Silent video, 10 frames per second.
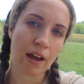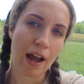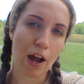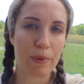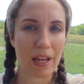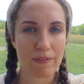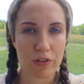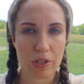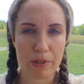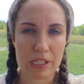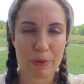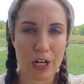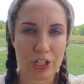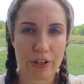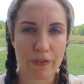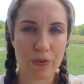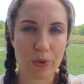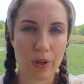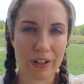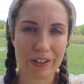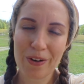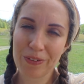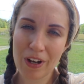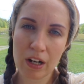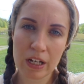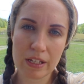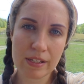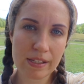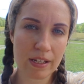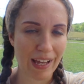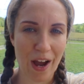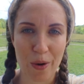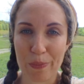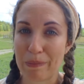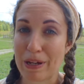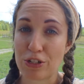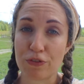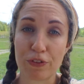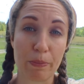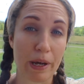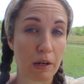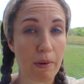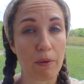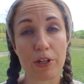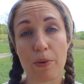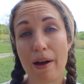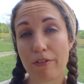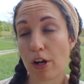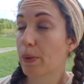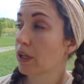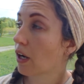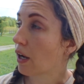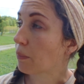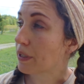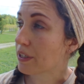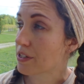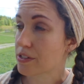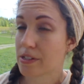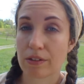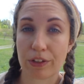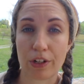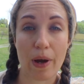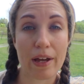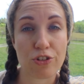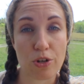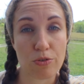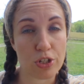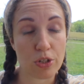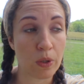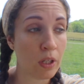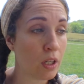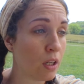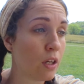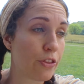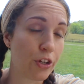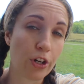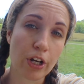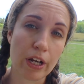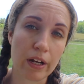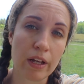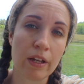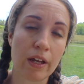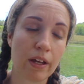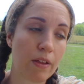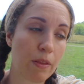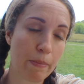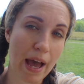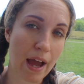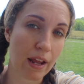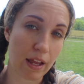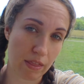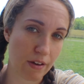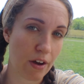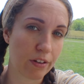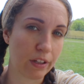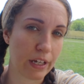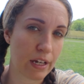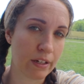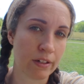I hope it gave you some inspiration for your own gardens. I hope it made you feel better about what you have going on because, you know, I showed you the good, the bad, and the ugly.